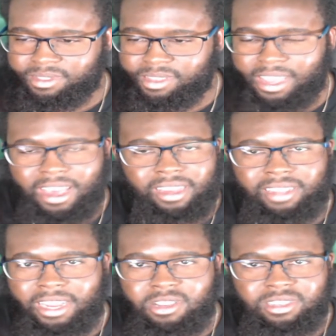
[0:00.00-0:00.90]
yeah,
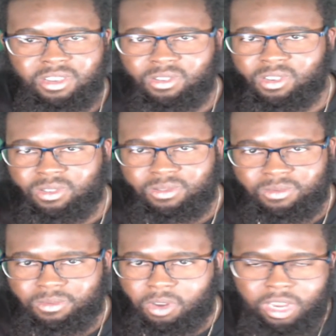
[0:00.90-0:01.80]
like, there's still no
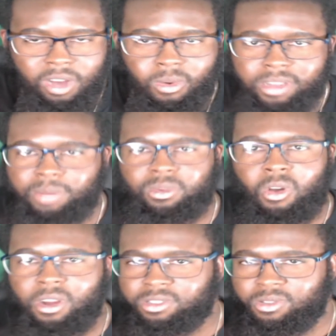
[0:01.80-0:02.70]
on like what James
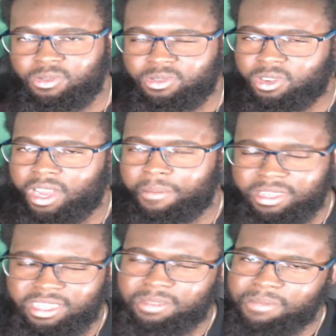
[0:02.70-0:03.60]
Harden's gonna do. So like,
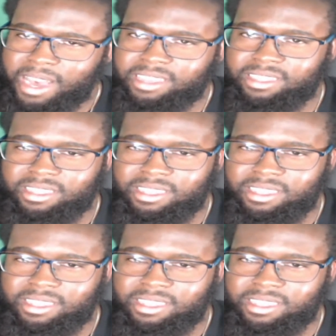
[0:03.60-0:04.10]
but just imagine